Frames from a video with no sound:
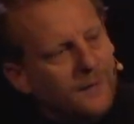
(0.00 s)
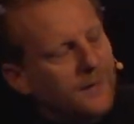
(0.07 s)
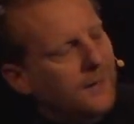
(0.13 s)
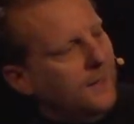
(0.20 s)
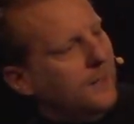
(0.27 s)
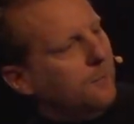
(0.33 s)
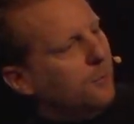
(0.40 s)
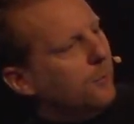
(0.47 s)

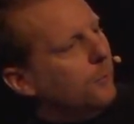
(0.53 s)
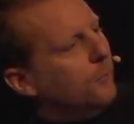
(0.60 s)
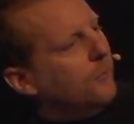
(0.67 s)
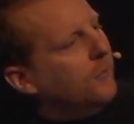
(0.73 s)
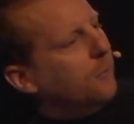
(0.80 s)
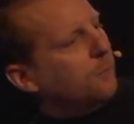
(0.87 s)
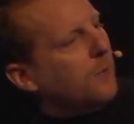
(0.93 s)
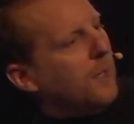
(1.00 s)

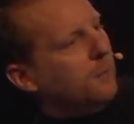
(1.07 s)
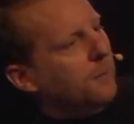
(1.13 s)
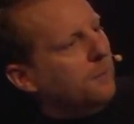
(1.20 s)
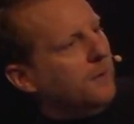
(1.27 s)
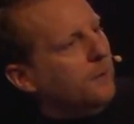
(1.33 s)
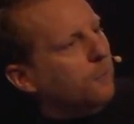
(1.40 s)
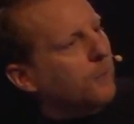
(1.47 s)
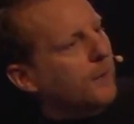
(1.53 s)
Hebrews is
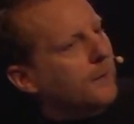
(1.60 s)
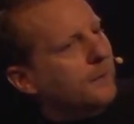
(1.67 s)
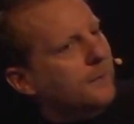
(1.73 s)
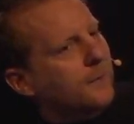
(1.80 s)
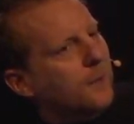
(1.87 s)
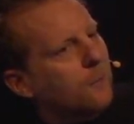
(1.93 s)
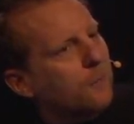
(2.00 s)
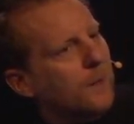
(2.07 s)
probably
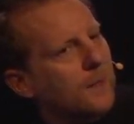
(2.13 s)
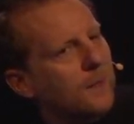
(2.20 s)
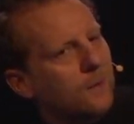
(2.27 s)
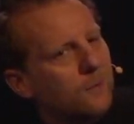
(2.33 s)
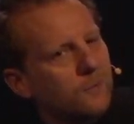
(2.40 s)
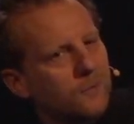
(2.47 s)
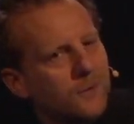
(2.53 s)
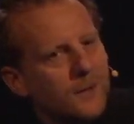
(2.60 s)
written
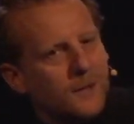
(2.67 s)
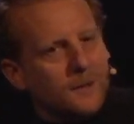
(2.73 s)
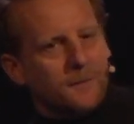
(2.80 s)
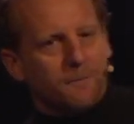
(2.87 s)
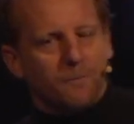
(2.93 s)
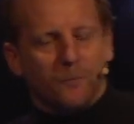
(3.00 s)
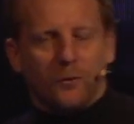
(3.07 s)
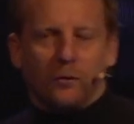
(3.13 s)
around
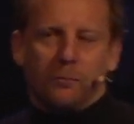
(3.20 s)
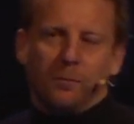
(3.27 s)
just